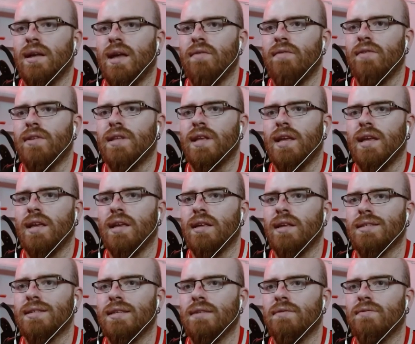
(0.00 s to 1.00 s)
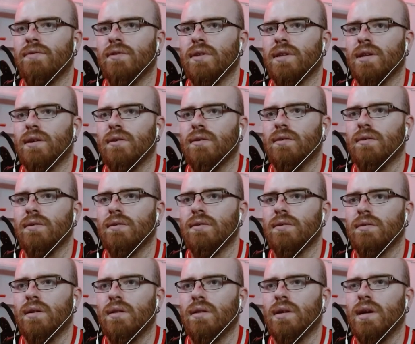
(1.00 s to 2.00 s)
Everything is different now.
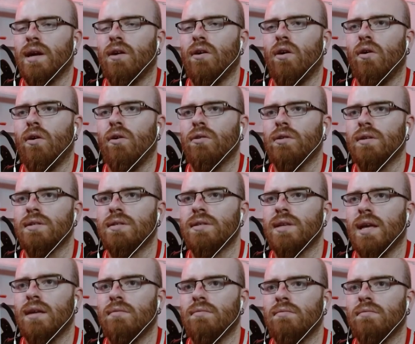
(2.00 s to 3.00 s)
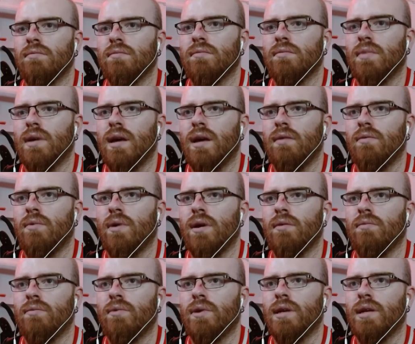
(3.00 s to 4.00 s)
They are all the same,
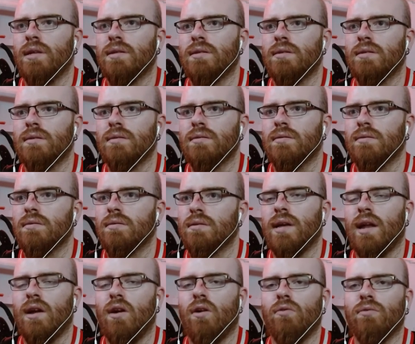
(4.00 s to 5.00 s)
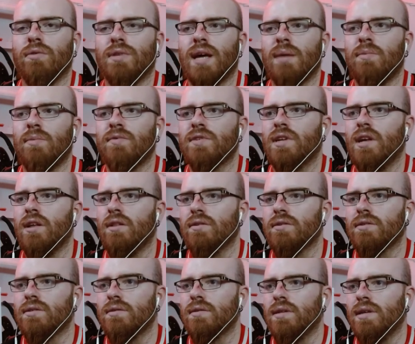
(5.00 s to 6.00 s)
everyone with their own type of
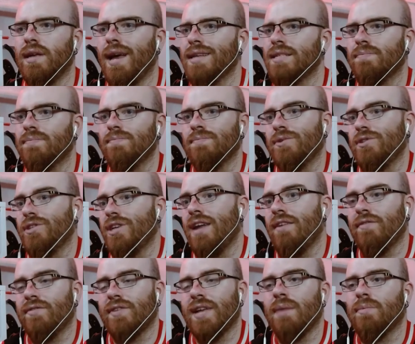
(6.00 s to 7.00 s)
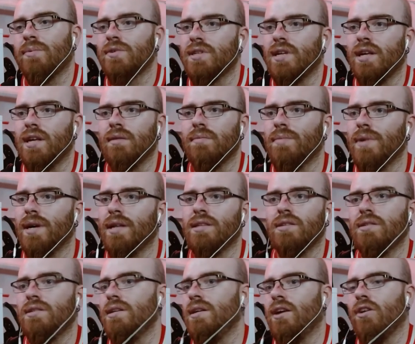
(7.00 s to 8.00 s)
skills. He has a sheriff type of skill,
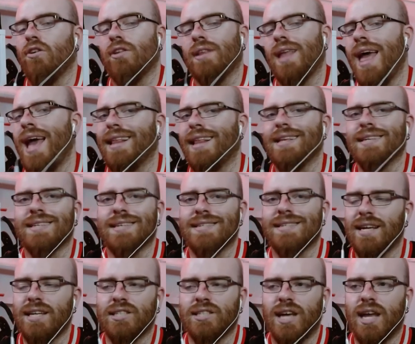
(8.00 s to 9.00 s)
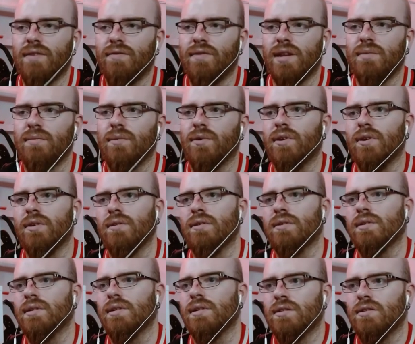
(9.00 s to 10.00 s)
but he cannot act as a sheriff anymore. You
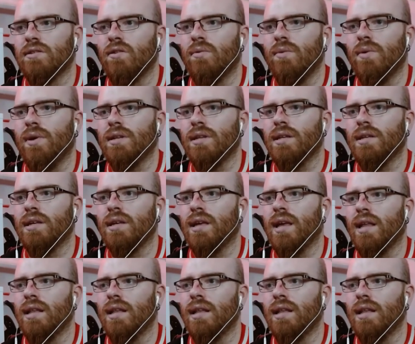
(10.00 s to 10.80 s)
know? There's no one that he